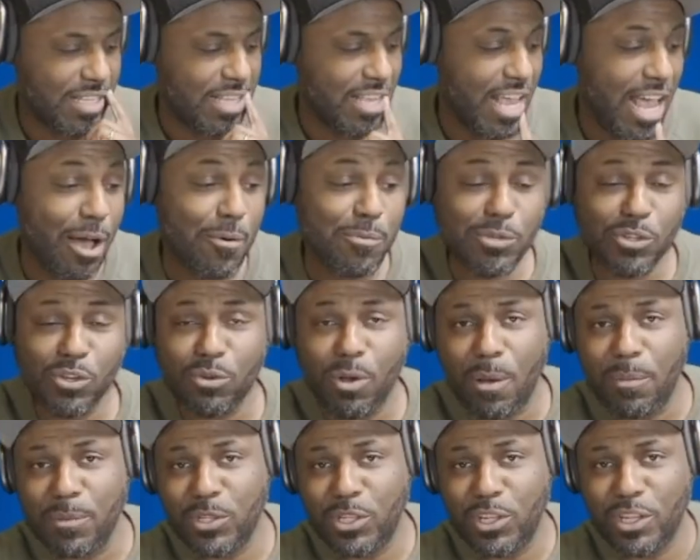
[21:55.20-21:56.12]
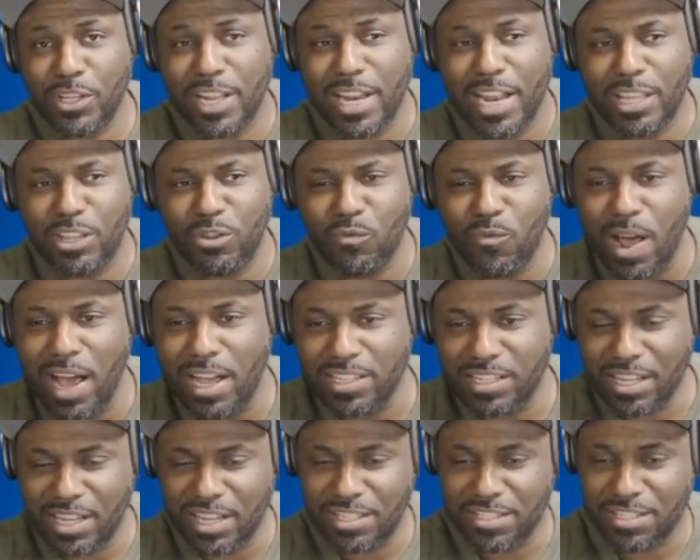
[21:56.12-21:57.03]
I was I was looking at The Rock's
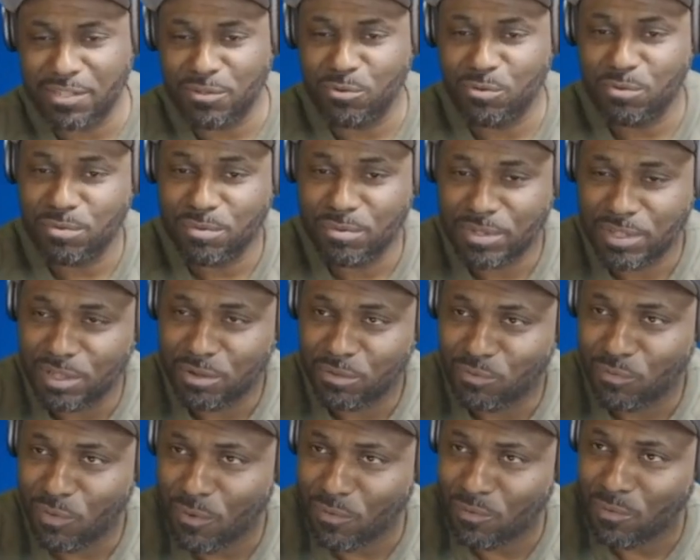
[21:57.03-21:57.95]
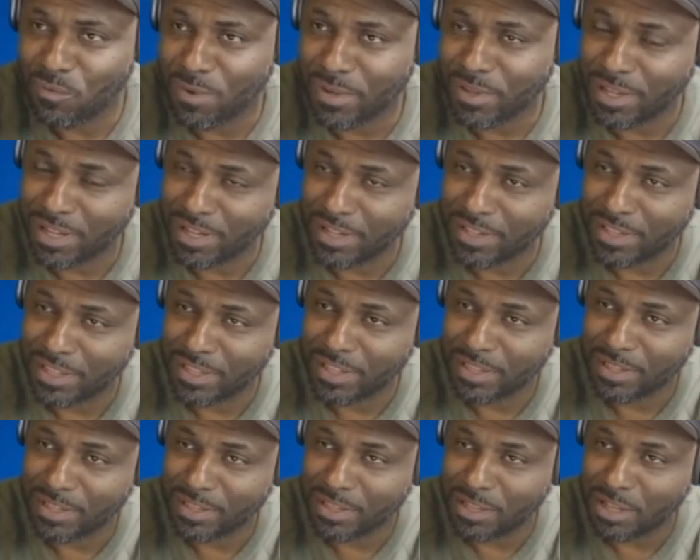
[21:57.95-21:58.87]
cousin, who's the the, the,
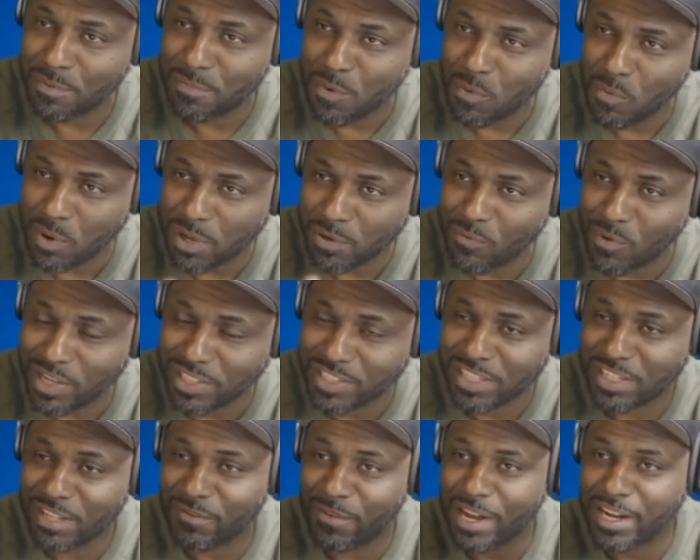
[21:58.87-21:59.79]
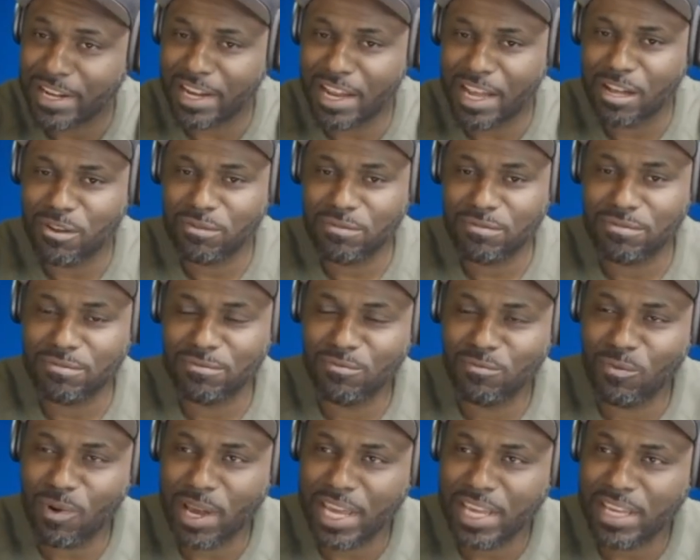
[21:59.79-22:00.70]
the number one wrestler right now,
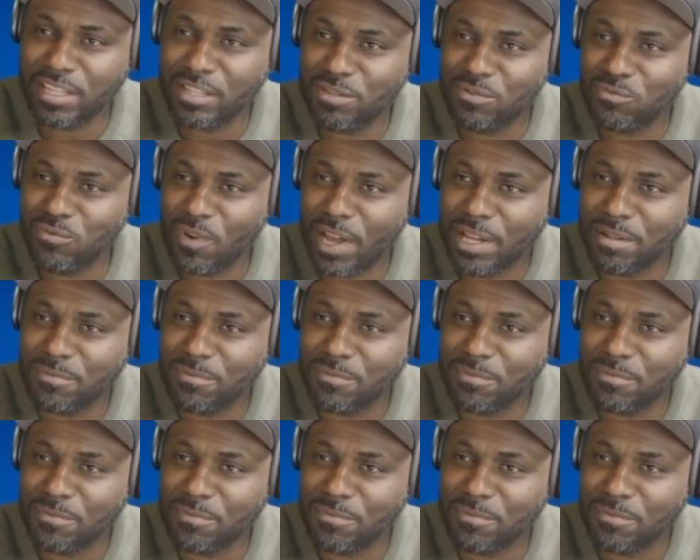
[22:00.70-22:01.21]
Reigns. Ra